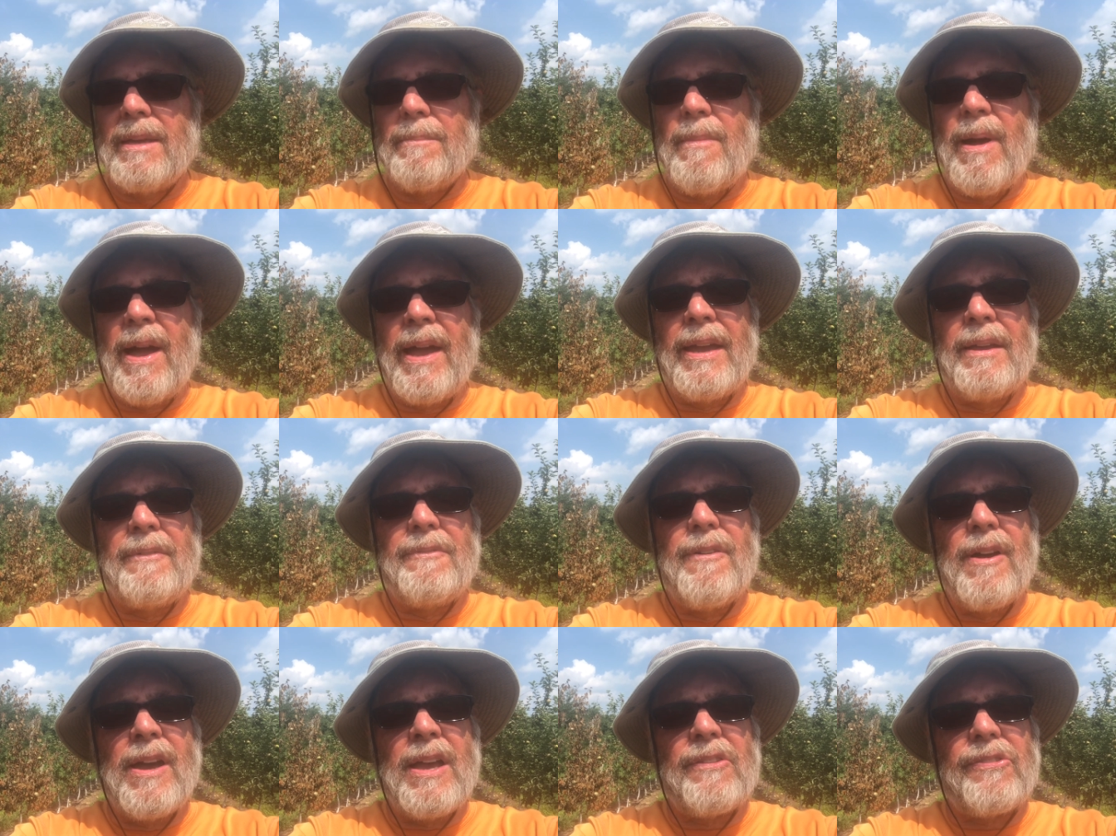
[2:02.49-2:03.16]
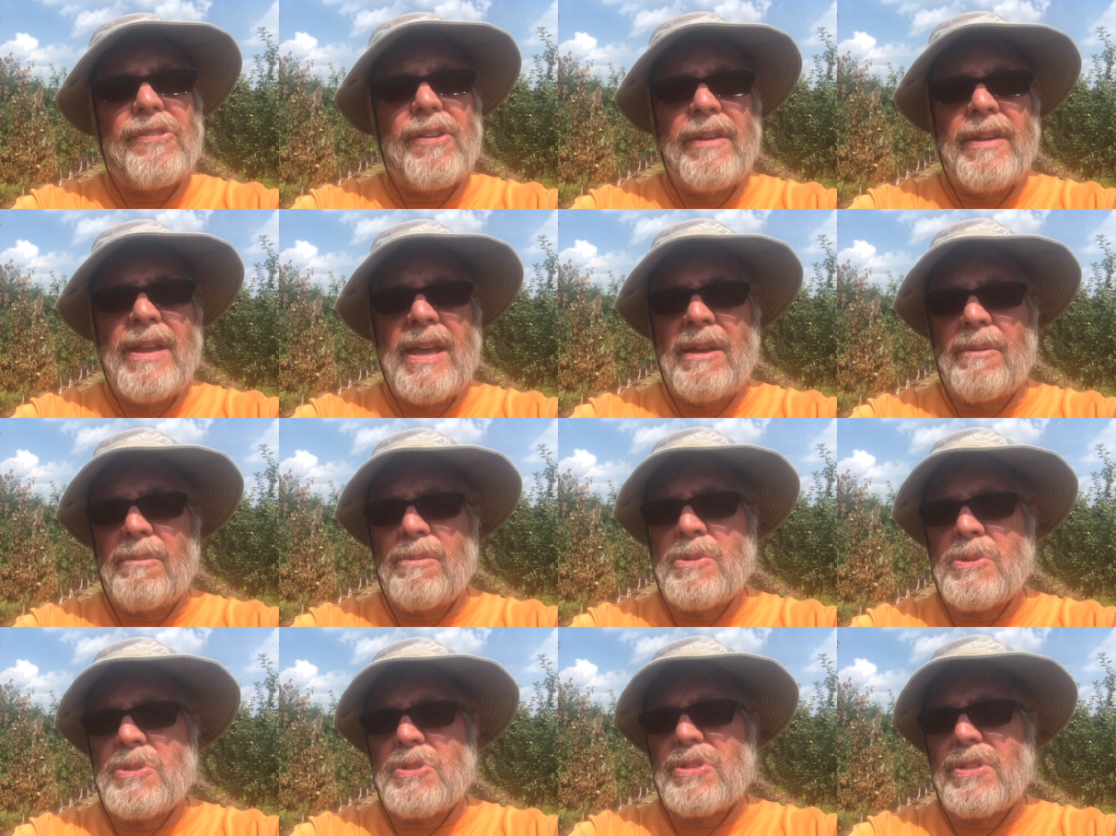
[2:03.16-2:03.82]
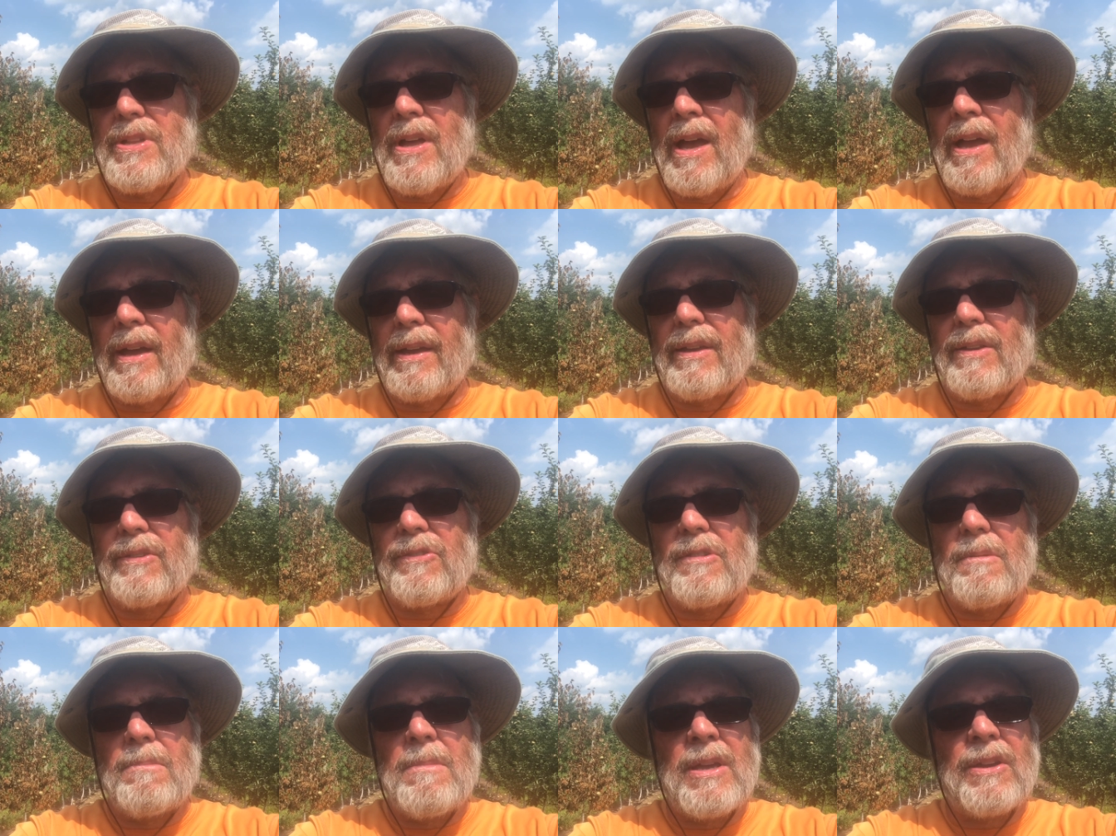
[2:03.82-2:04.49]
my advice on that rootstock
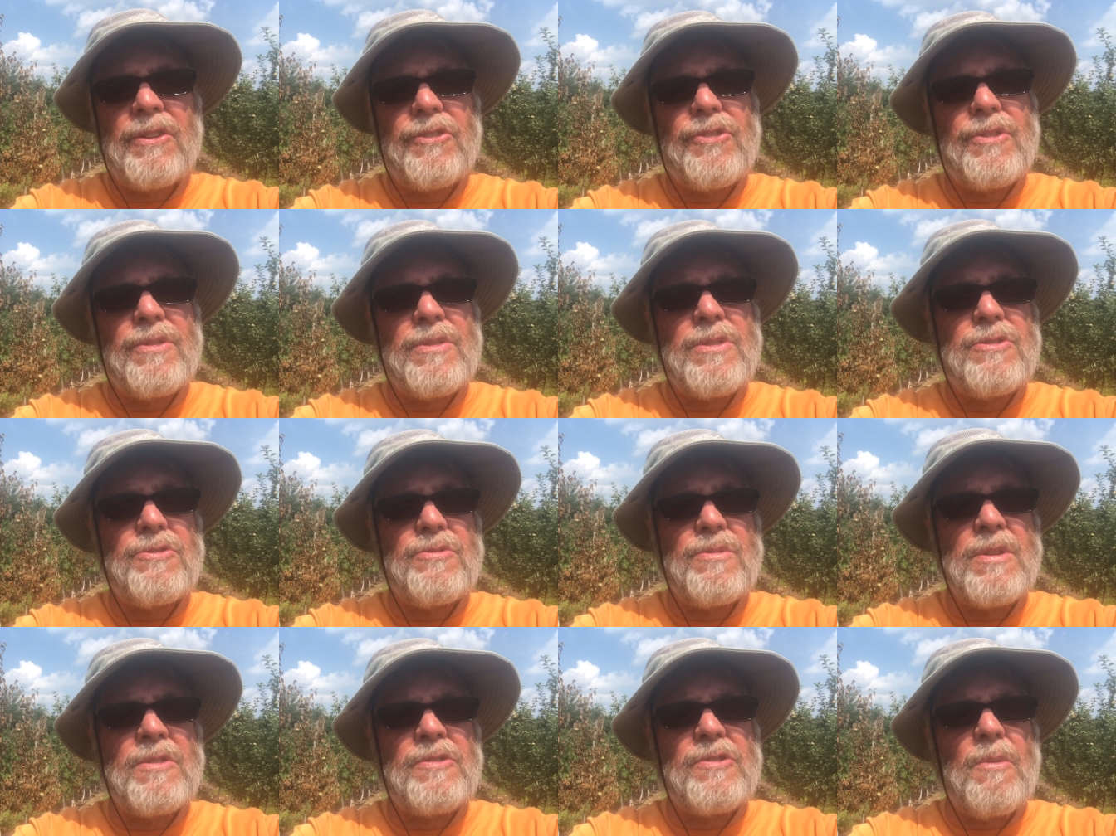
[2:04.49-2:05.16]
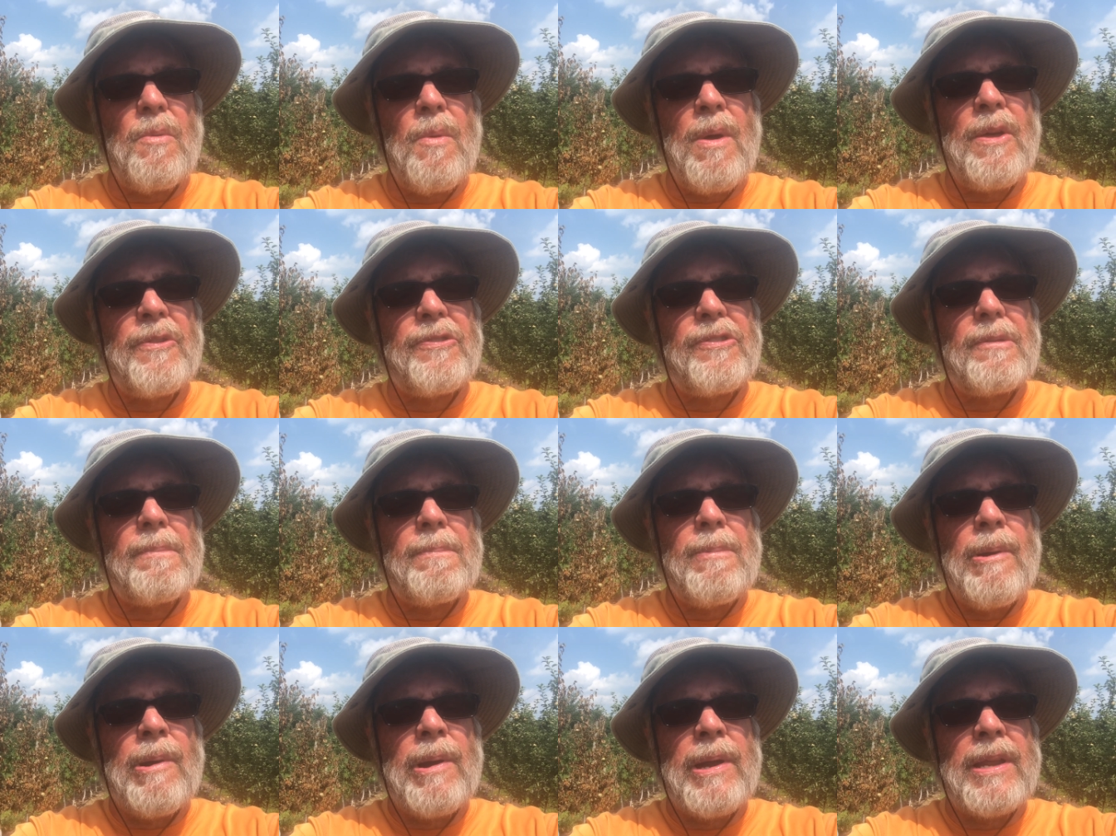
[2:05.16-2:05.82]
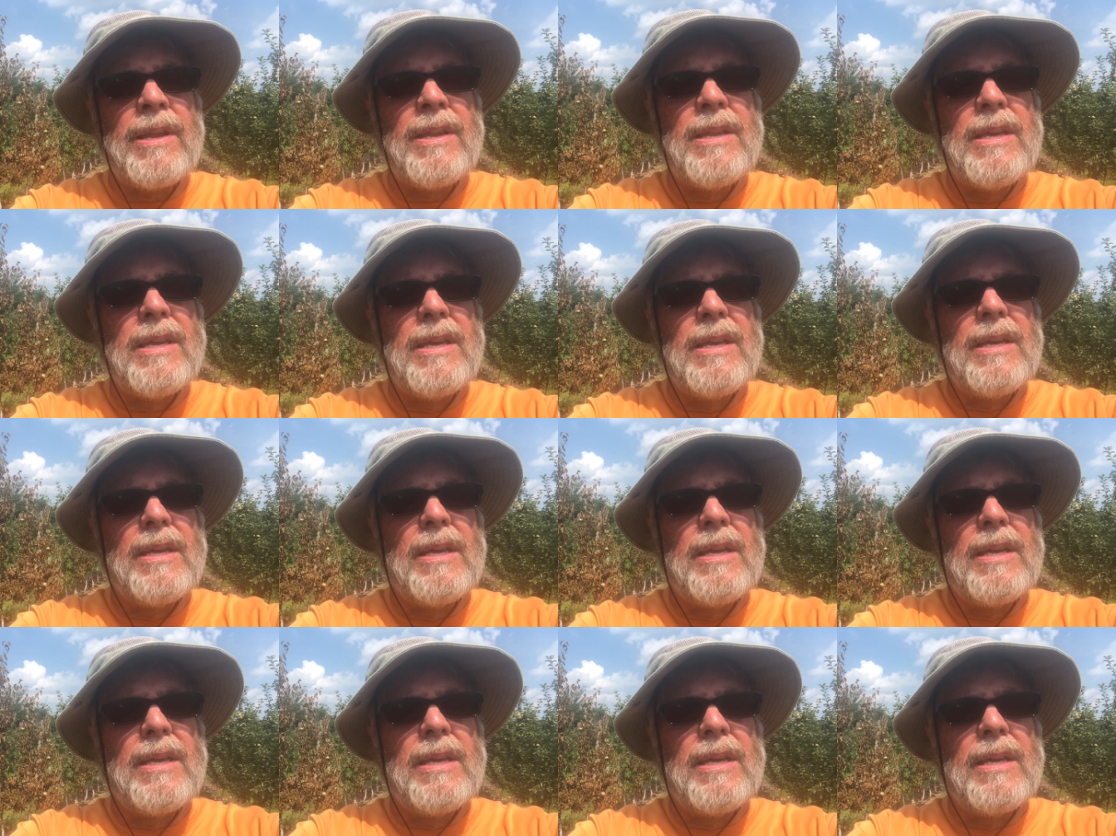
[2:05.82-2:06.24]
is to make sure the trees are well supported.